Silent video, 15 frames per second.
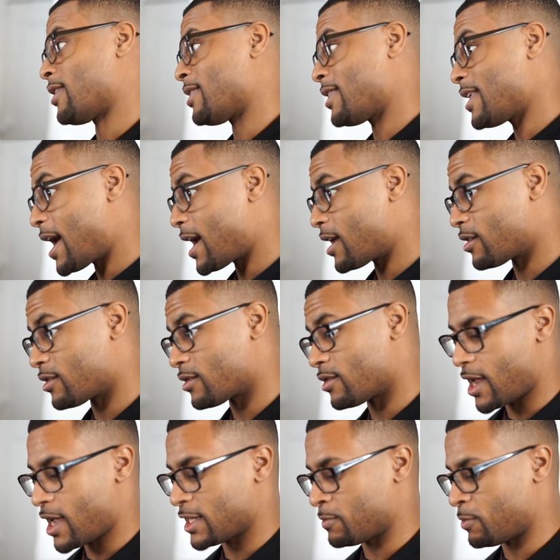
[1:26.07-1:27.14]
That
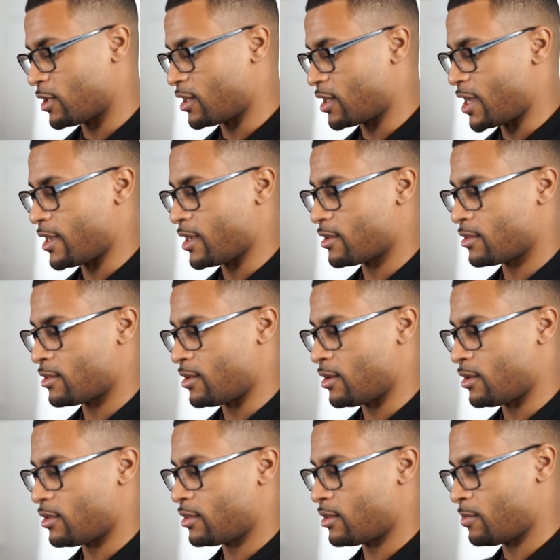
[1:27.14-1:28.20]
has been like
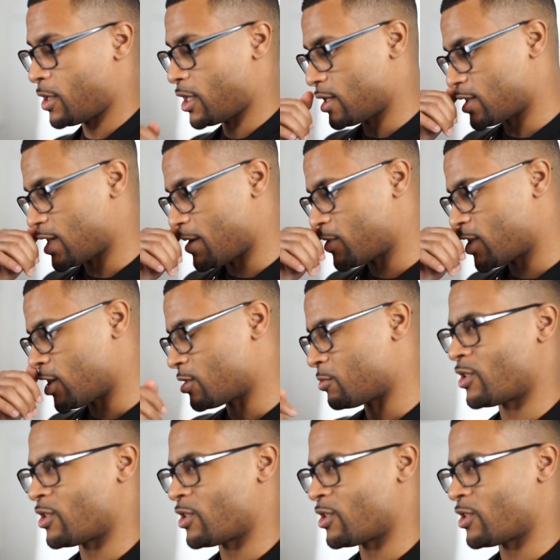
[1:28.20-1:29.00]
the the biggest game changer.